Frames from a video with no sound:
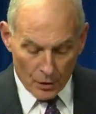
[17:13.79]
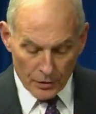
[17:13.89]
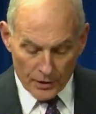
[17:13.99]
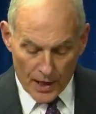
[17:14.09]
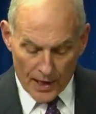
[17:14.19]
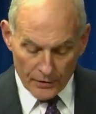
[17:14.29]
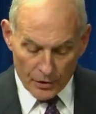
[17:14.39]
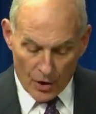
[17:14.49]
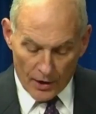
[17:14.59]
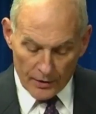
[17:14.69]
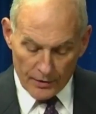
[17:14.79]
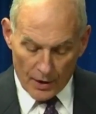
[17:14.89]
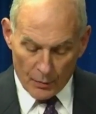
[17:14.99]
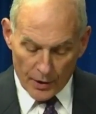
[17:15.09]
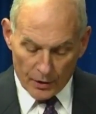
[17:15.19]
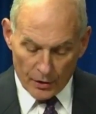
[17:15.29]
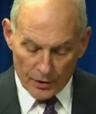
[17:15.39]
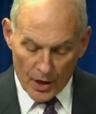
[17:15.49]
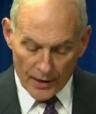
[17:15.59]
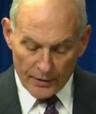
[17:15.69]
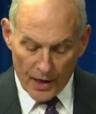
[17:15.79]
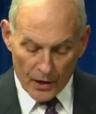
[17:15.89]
Those attacks taught us that we could not